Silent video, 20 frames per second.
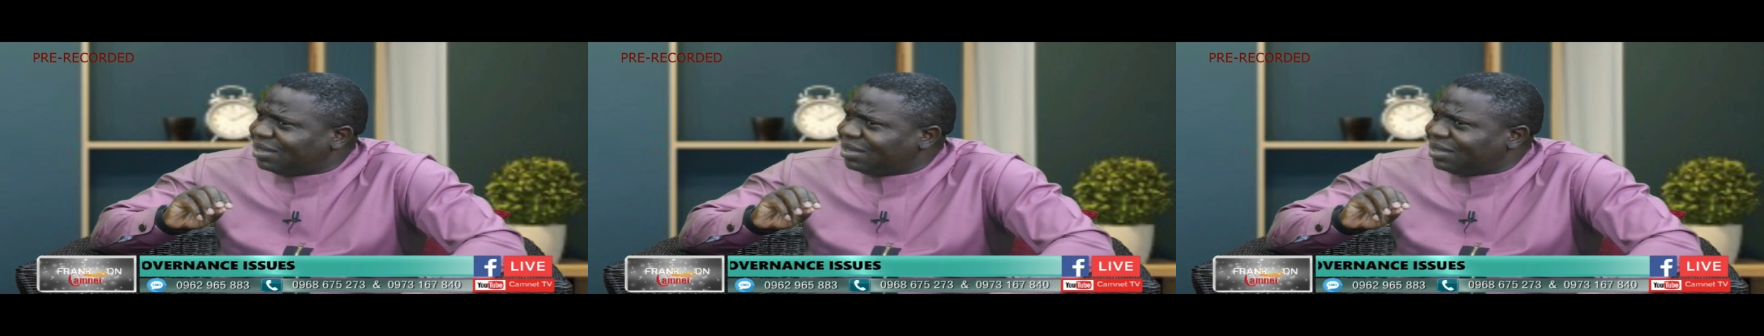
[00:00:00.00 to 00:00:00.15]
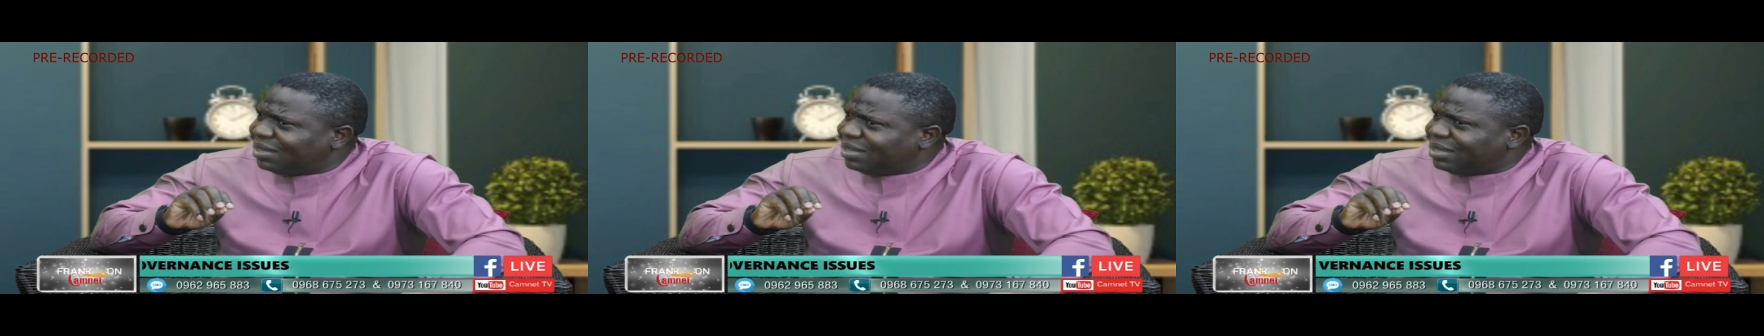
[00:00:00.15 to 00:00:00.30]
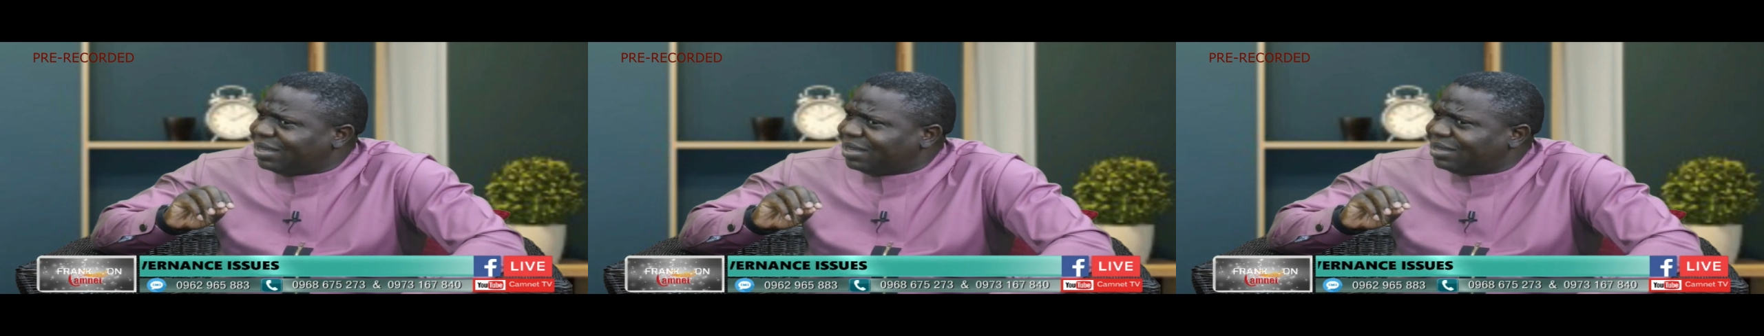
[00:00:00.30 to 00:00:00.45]

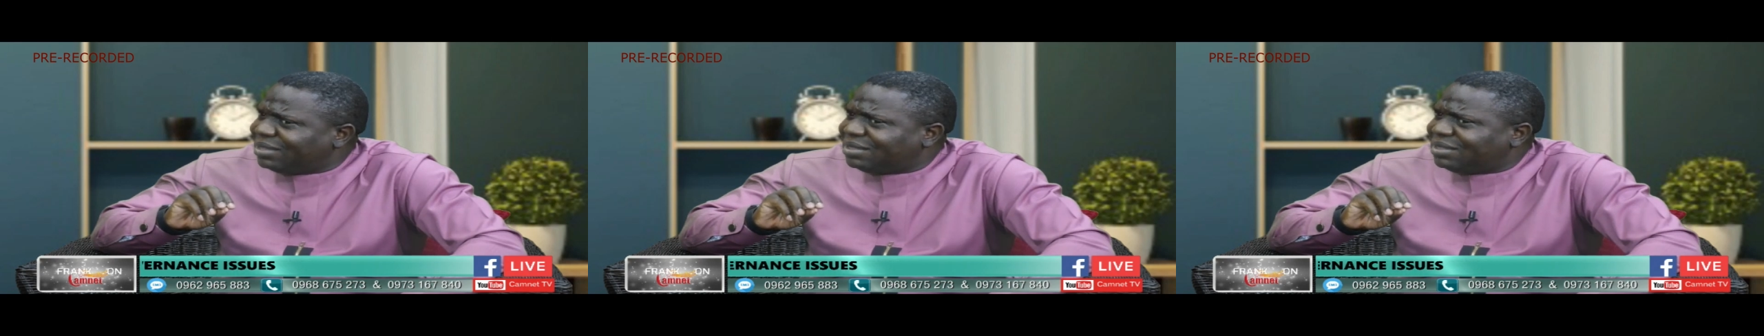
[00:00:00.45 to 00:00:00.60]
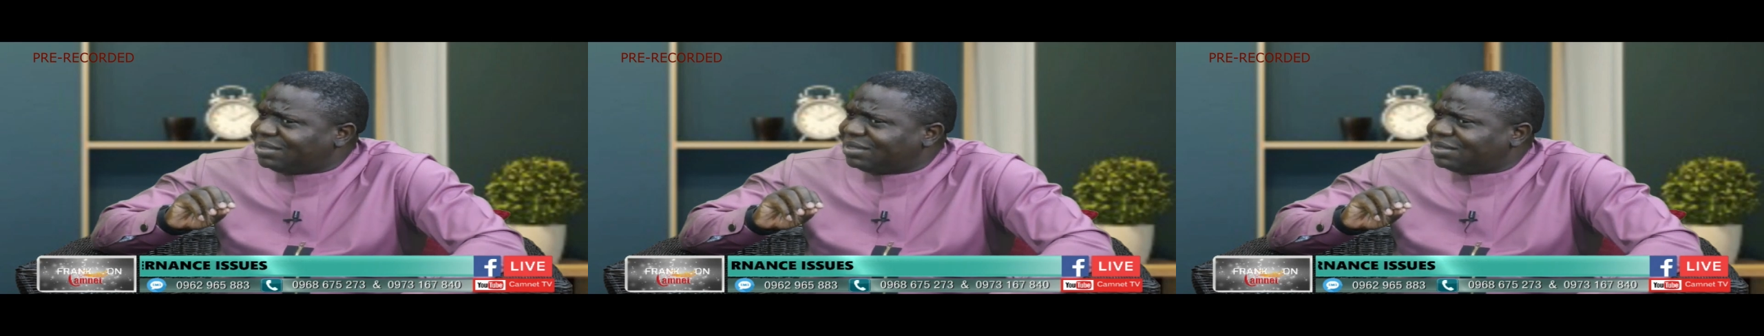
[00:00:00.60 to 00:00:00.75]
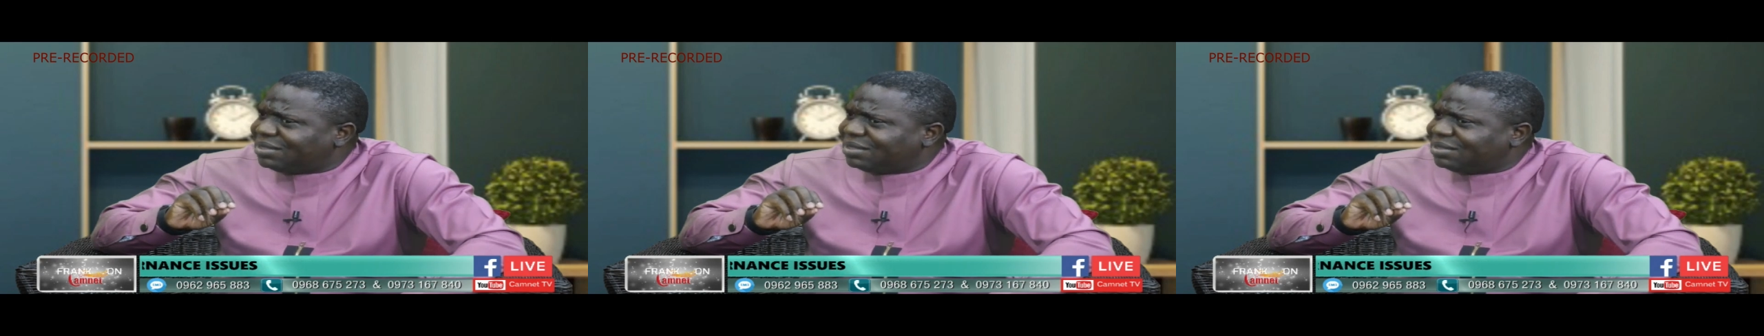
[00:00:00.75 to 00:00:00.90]

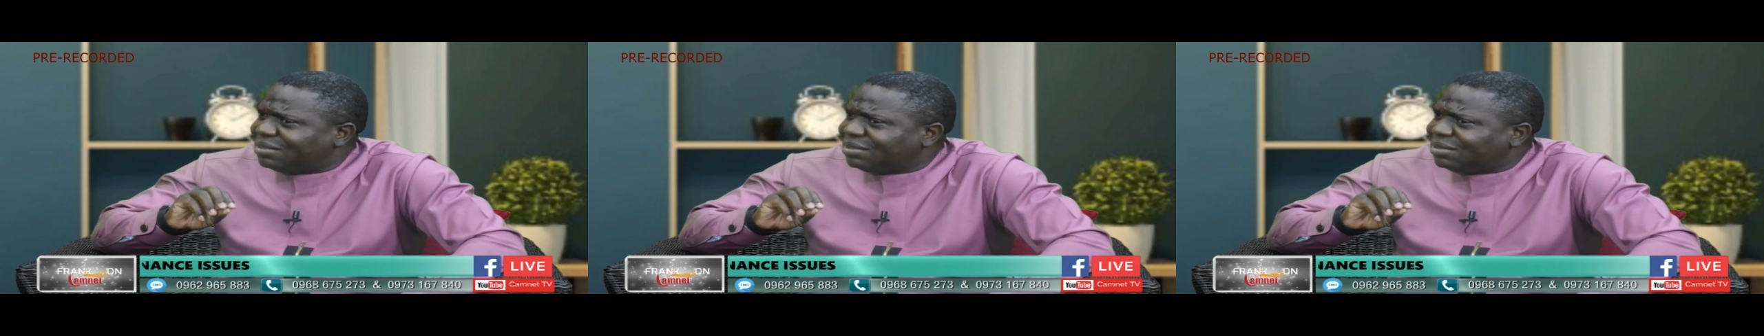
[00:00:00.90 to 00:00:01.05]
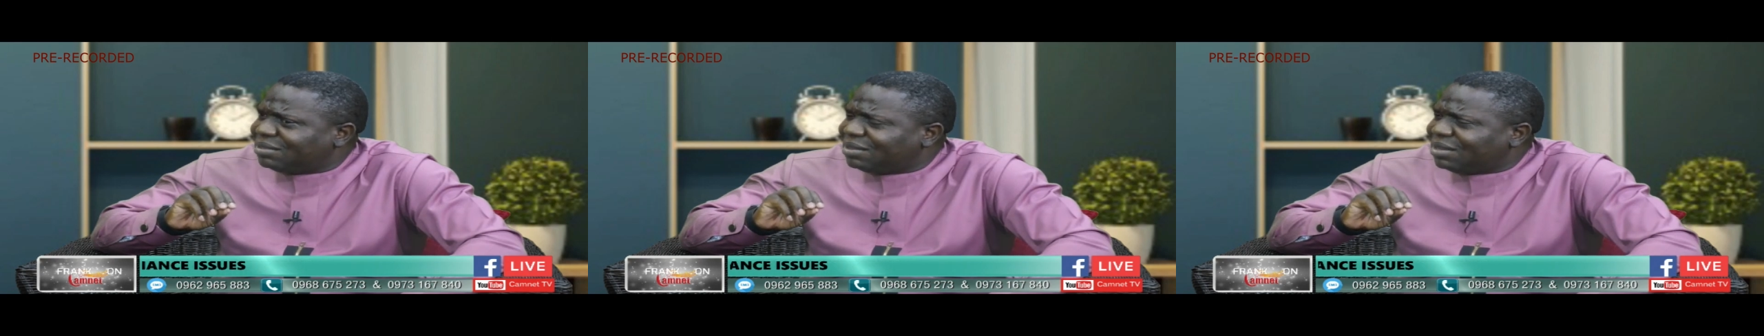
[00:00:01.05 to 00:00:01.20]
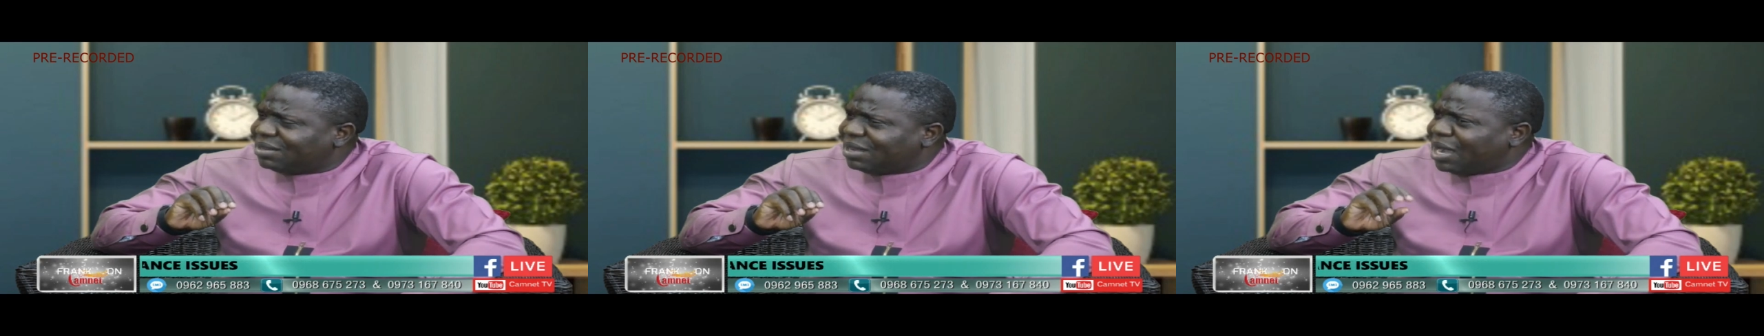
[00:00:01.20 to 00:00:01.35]
that
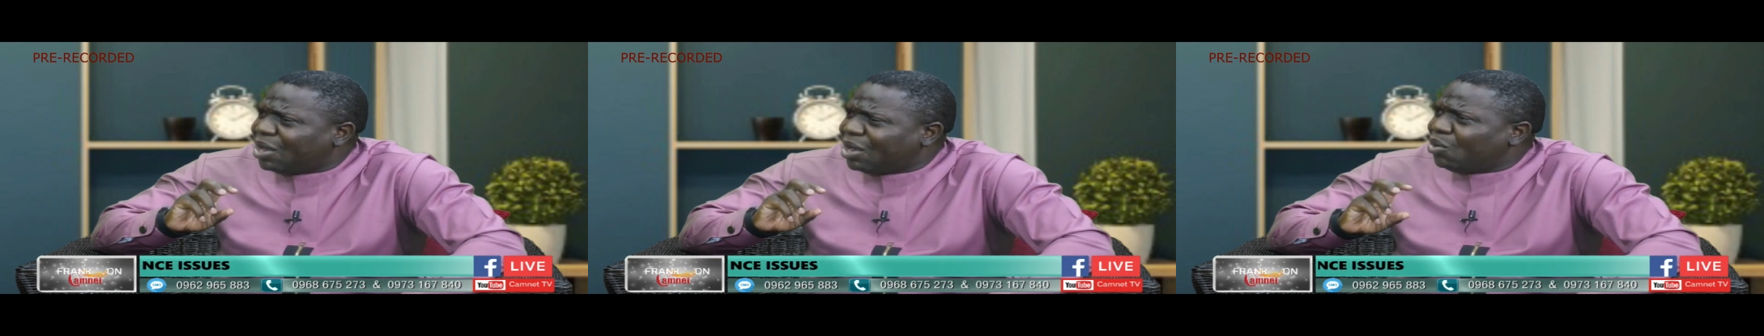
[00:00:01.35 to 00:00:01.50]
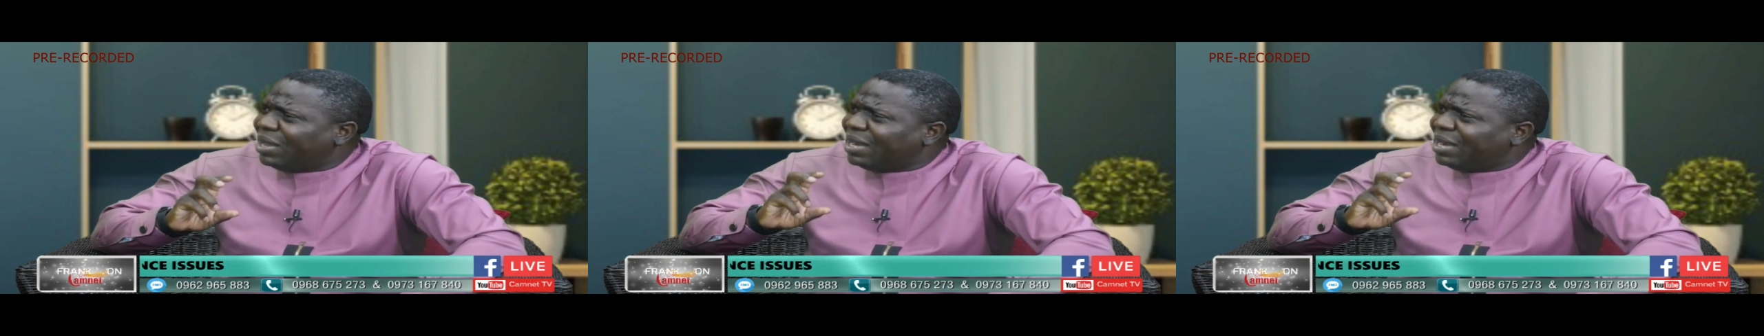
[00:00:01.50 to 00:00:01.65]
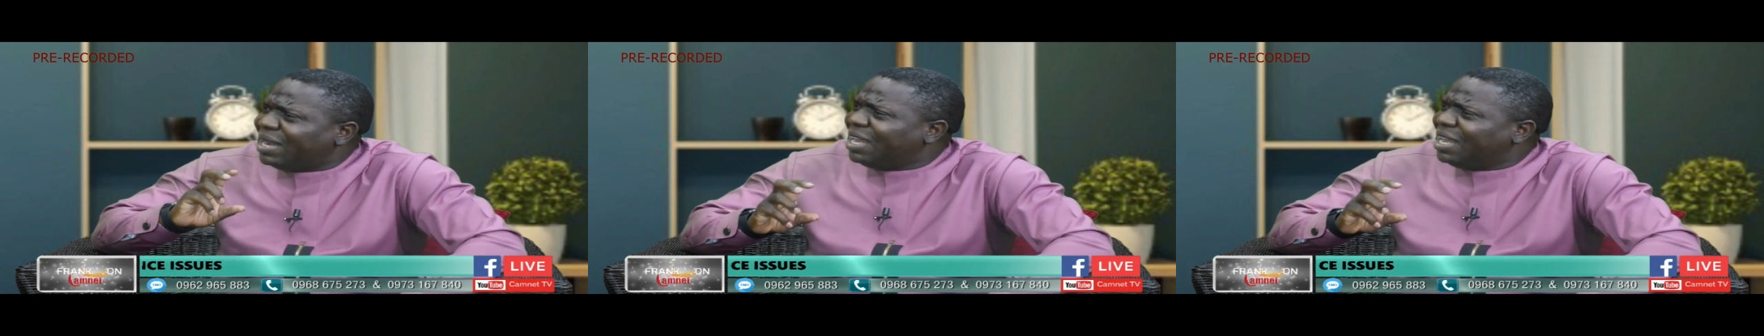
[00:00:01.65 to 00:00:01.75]
our